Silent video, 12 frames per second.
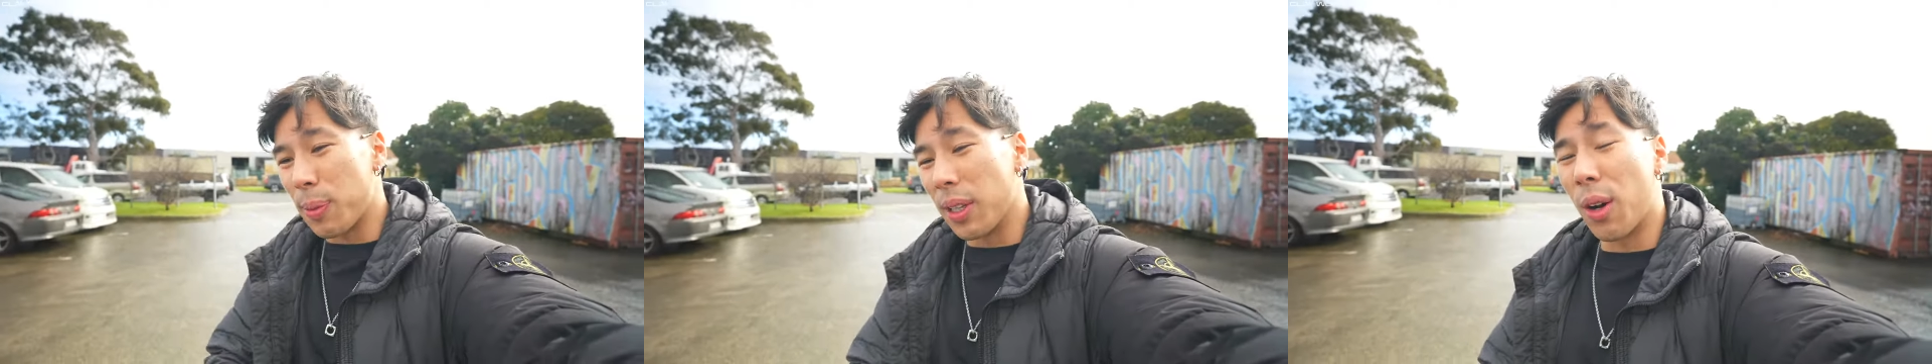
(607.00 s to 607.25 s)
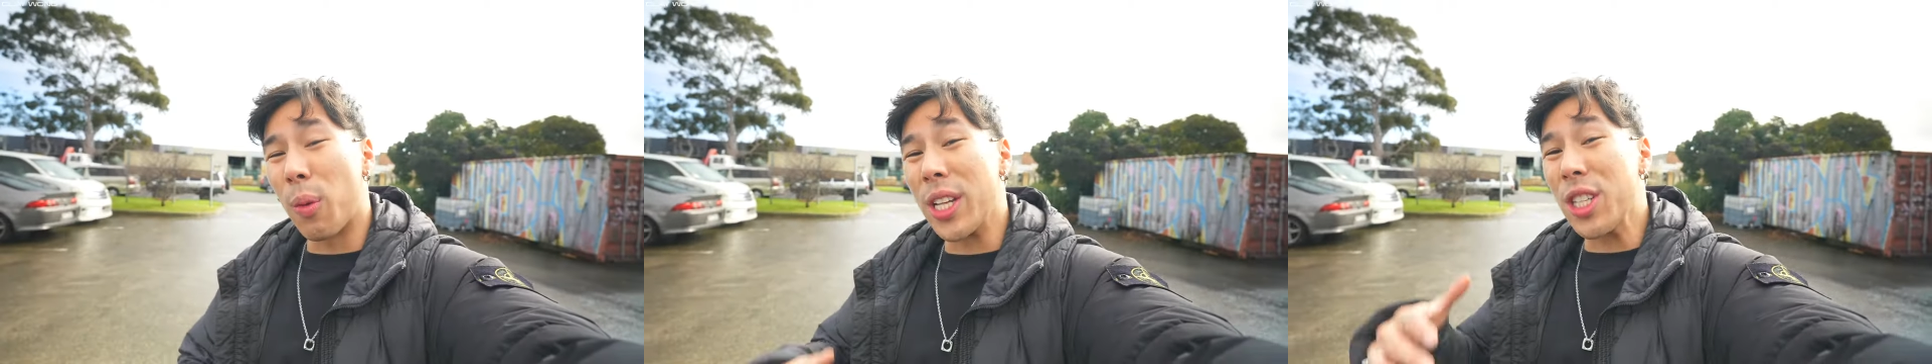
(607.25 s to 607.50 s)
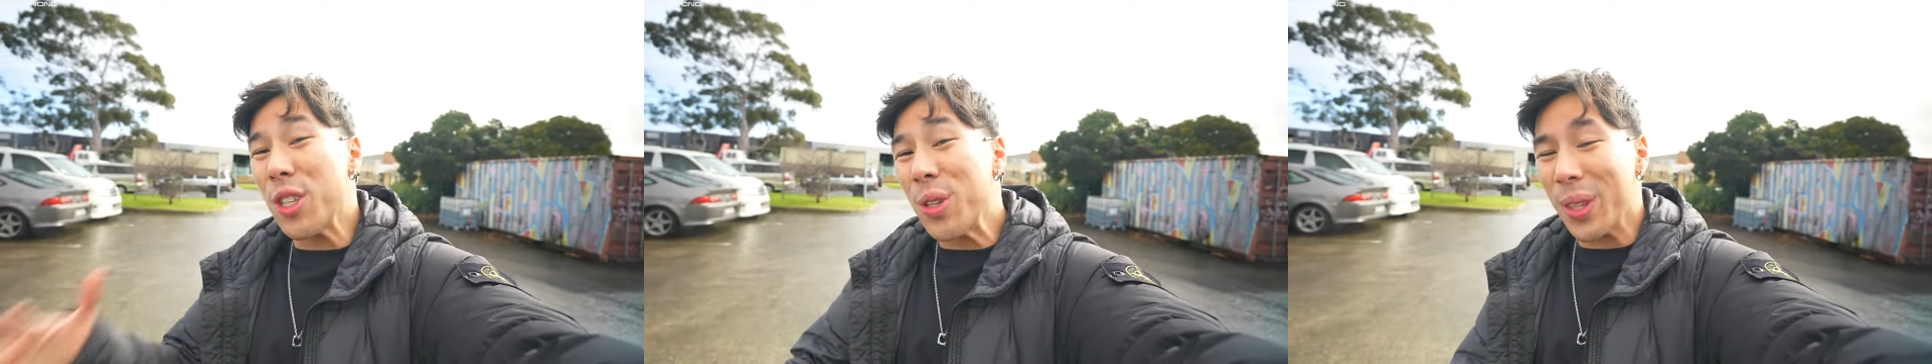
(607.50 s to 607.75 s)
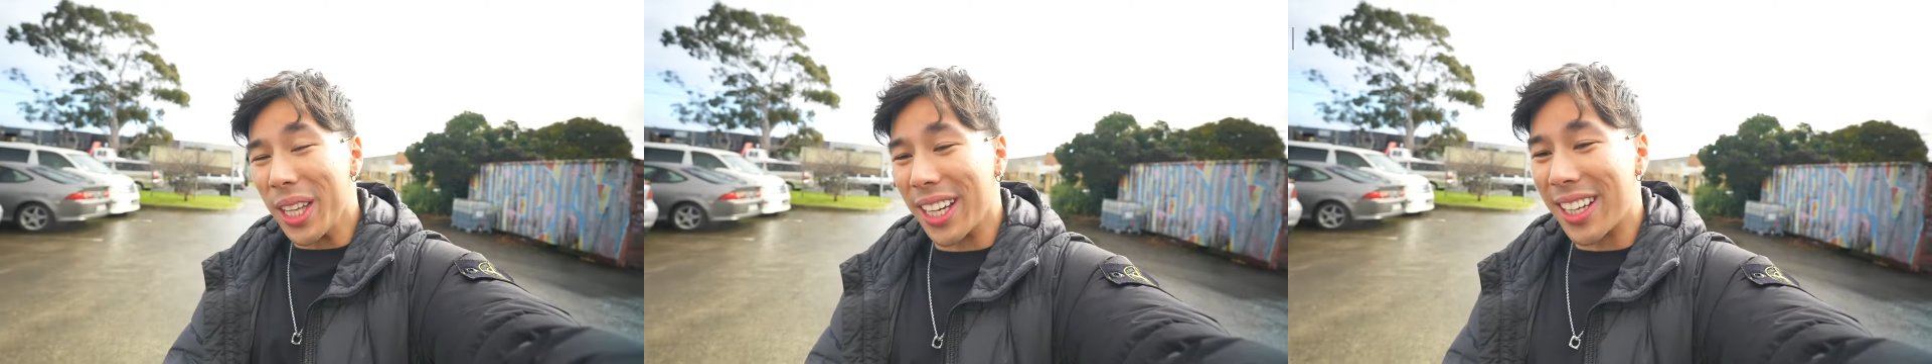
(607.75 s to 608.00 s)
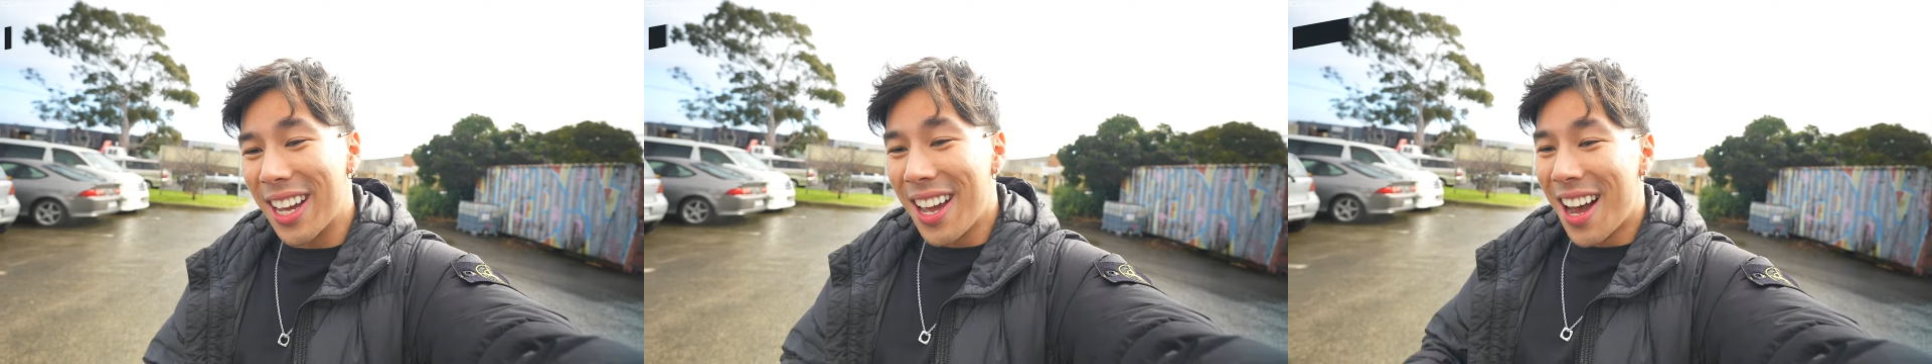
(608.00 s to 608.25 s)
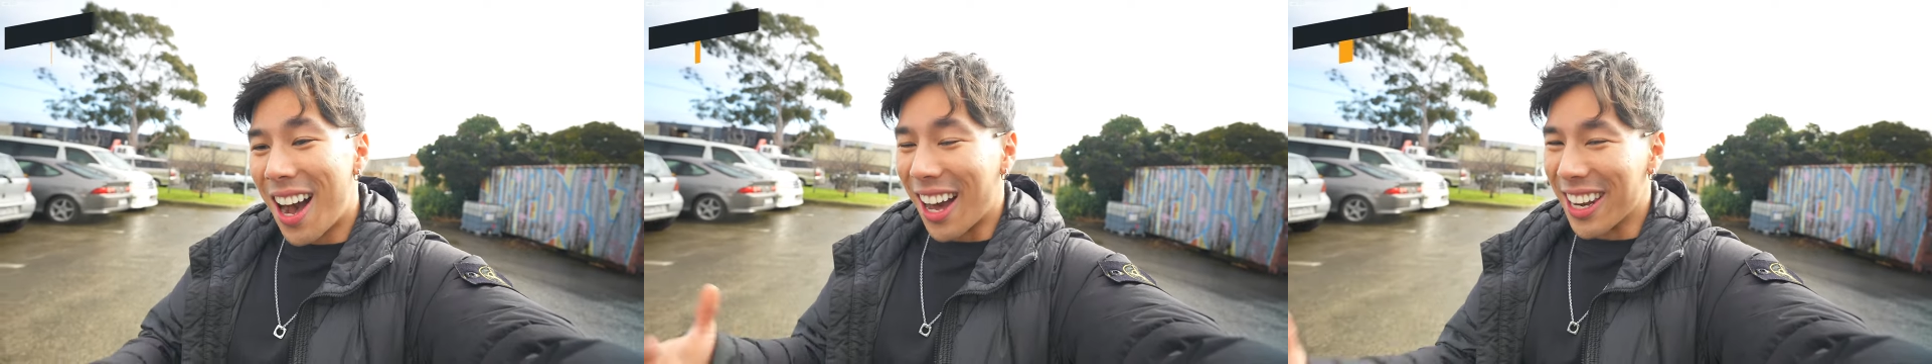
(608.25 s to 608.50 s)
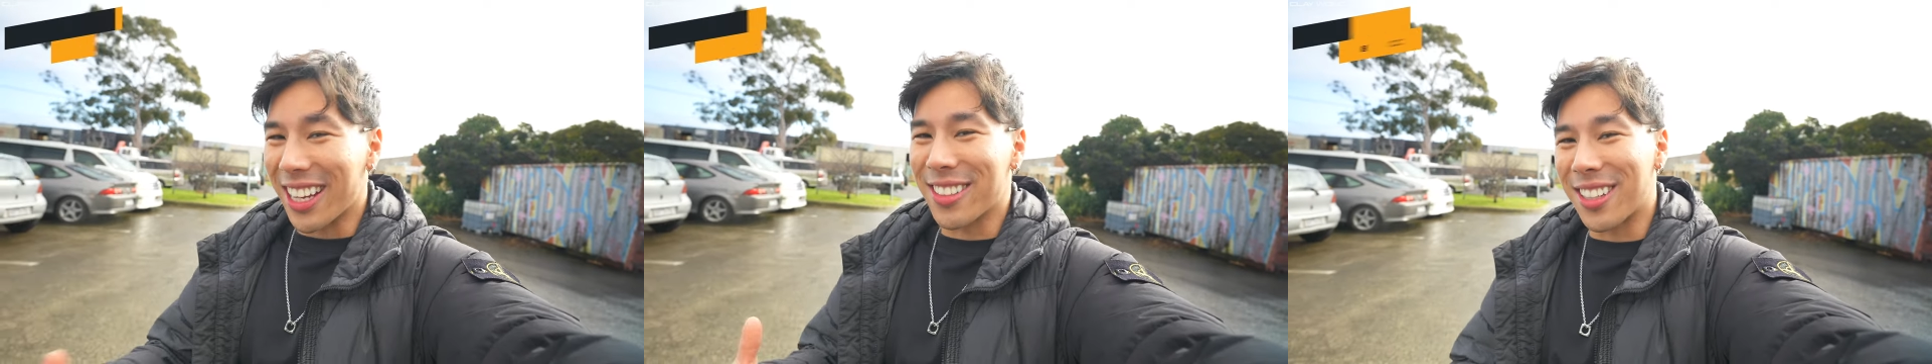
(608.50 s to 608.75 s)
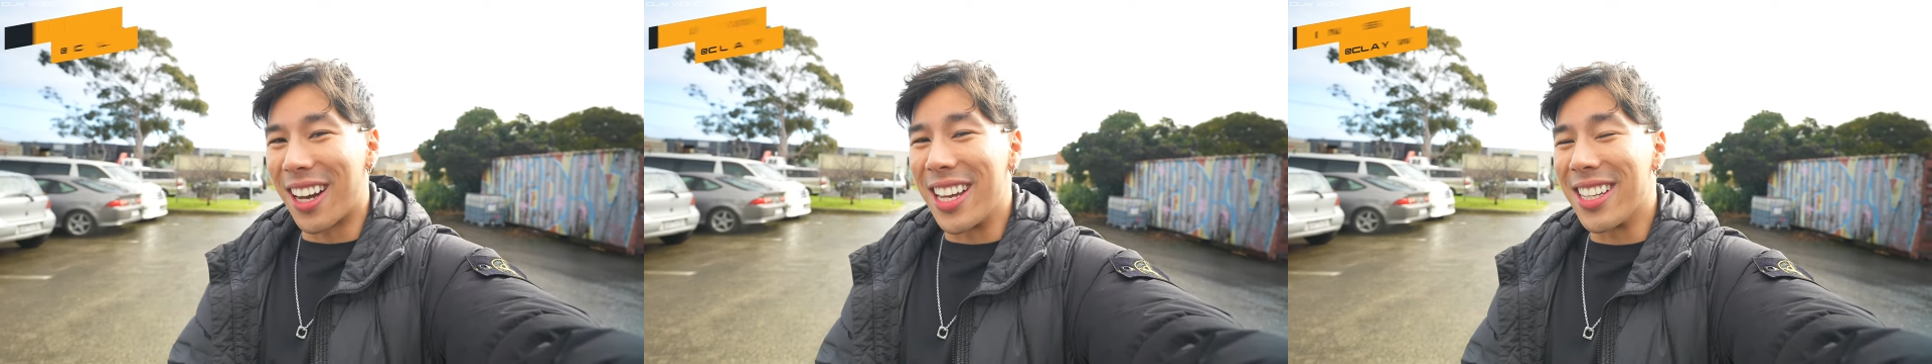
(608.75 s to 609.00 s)
below what you think our next
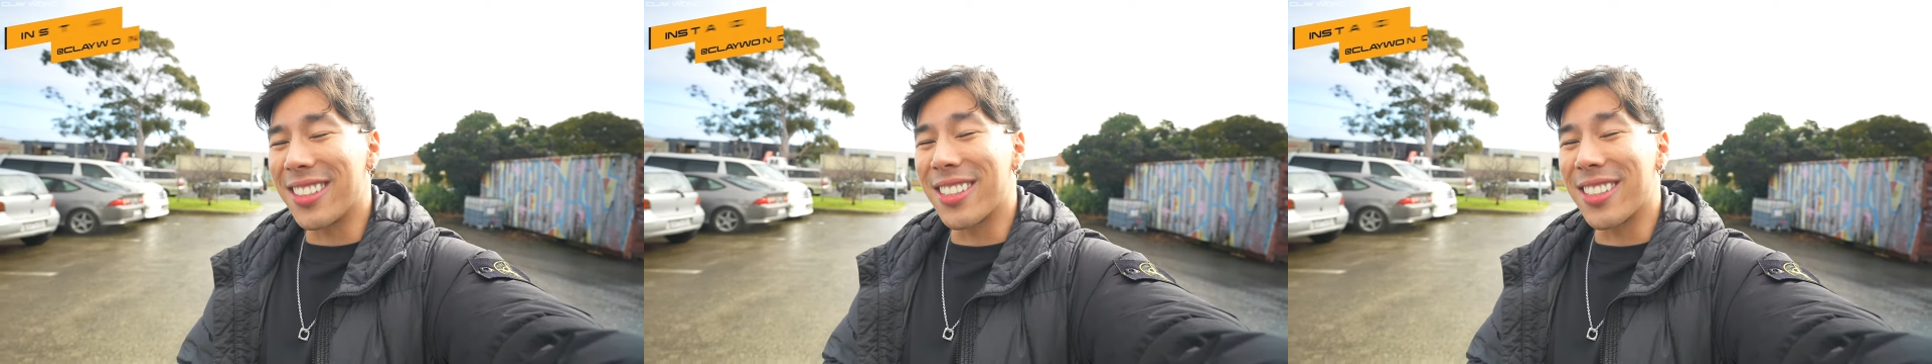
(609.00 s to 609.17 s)
car is,